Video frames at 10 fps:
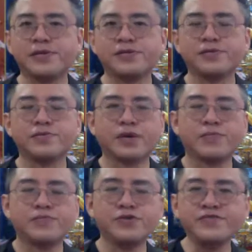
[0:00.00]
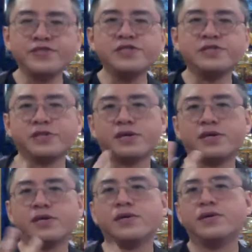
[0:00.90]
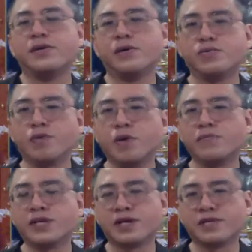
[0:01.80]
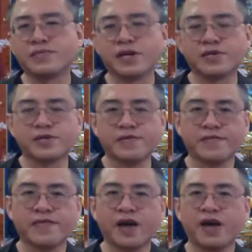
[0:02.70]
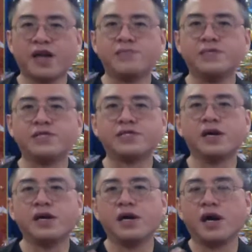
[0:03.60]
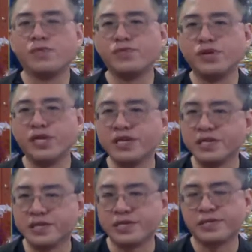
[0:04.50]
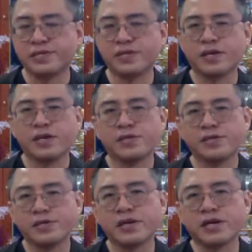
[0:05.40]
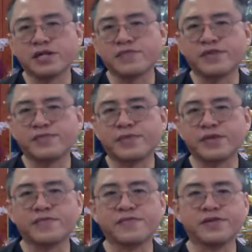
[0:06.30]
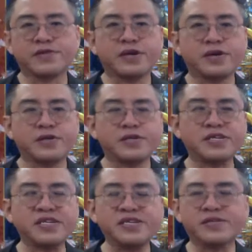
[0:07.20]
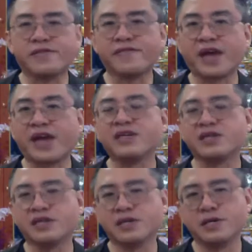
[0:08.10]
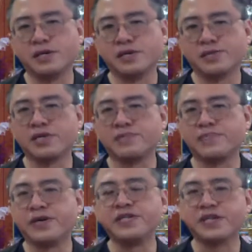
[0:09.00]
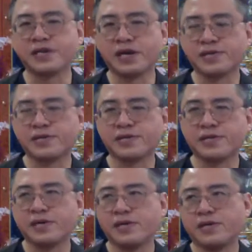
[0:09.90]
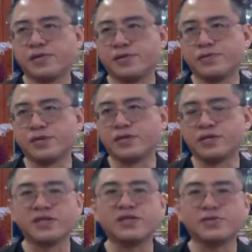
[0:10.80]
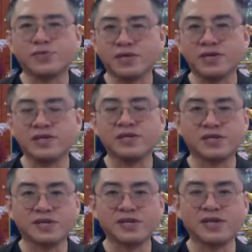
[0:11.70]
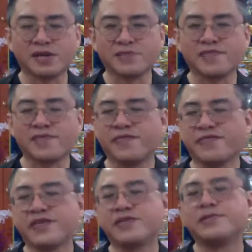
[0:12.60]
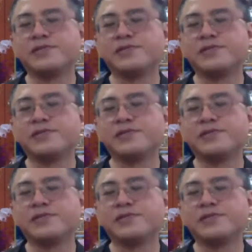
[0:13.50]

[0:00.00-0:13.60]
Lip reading: So we can breathe in the warming aspects of the fire element and release the negative aspects of it, the heat of anger that's burning us, that's literally killing us from within,